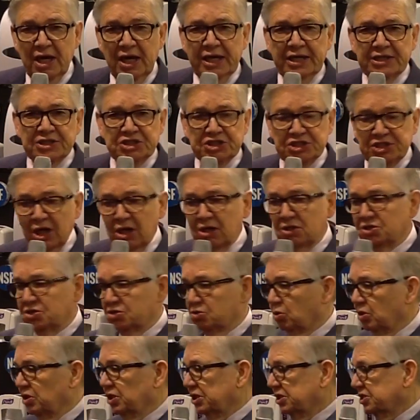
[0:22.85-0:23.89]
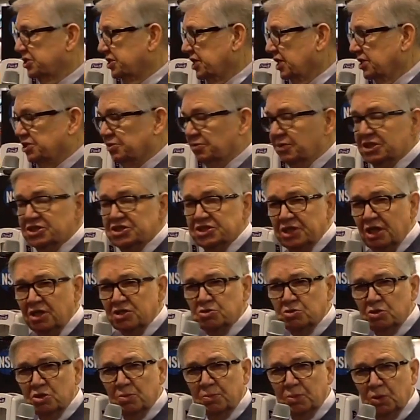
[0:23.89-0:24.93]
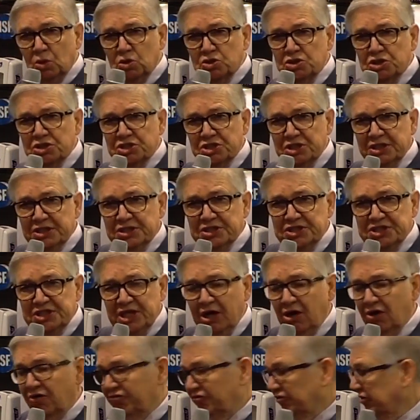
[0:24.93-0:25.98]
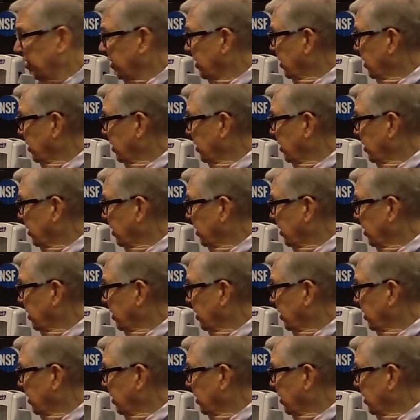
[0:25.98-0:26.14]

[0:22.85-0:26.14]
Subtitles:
It starts with an assessment. It starts with the process in itself,